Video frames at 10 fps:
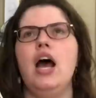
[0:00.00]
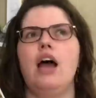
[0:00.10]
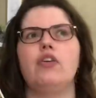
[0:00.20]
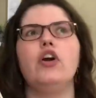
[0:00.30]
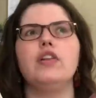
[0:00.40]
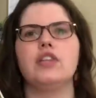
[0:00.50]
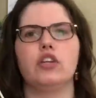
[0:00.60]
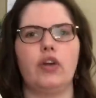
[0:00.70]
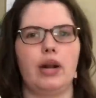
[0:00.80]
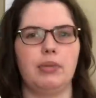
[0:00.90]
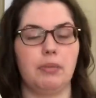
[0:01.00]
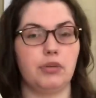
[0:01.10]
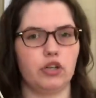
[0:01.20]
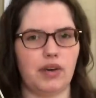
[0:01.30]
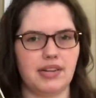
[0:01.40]
I've heard it's incredibly
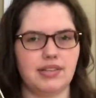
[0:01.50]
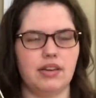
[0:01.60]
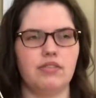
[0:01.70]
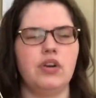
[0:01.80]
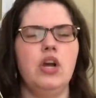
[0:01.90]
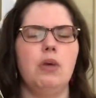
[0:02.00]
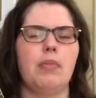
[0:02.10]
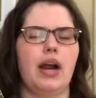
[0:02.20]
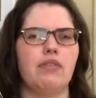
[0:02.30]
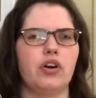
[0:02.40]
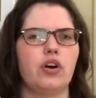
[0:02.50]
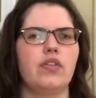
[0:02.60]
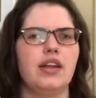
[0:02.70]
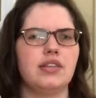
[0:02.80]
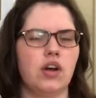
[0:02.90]
progressive, but I've heard
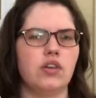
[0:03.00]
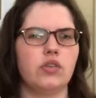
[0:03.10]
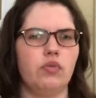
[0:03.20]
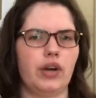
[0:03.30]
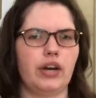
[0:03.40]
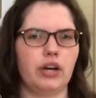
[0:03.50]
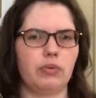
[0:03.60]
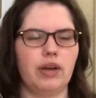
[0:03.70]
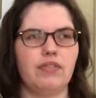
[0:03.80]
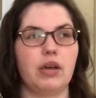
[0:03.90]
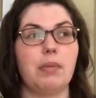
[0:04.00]
that it's also very horrific.